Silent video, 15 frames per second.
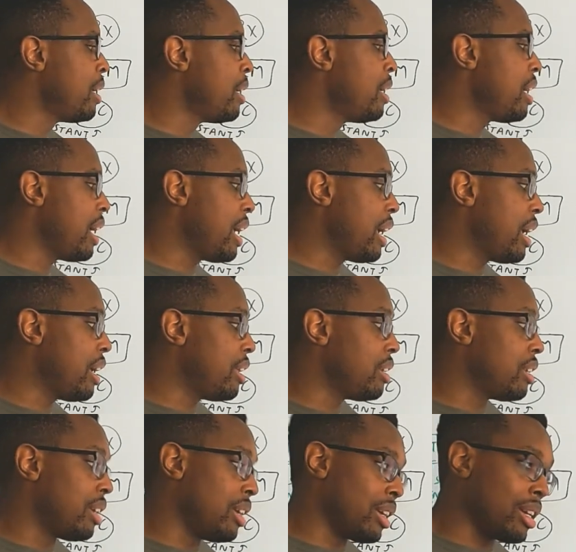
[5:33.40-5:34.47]

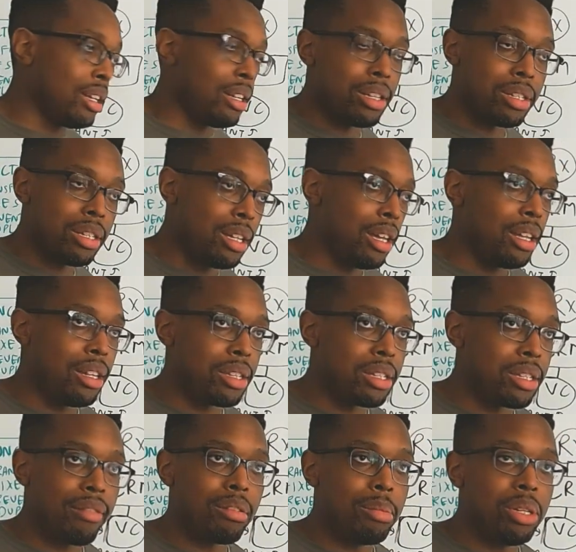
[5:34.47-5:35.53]
And it doesn't
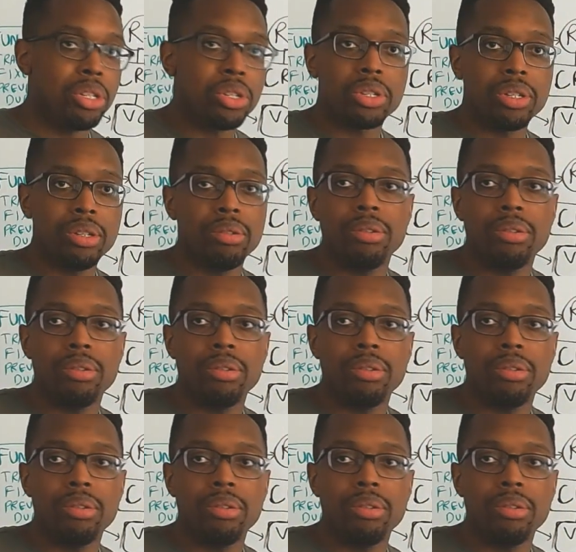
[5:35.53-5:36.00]
have to be just you.